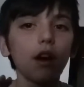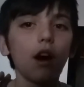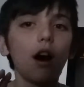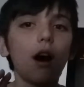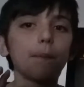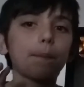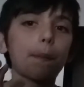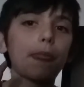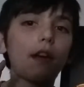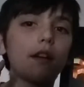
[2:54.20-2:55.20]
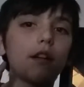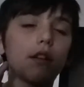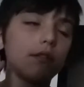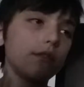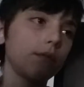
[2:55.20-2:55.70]

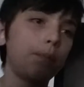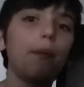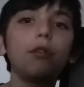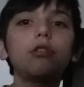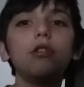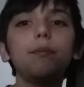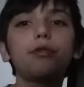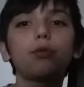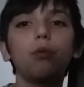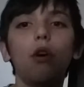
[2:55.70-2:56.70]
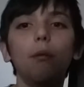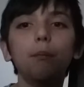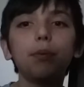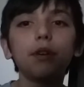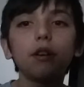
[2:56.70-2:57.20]
Bubblegloop Swamp,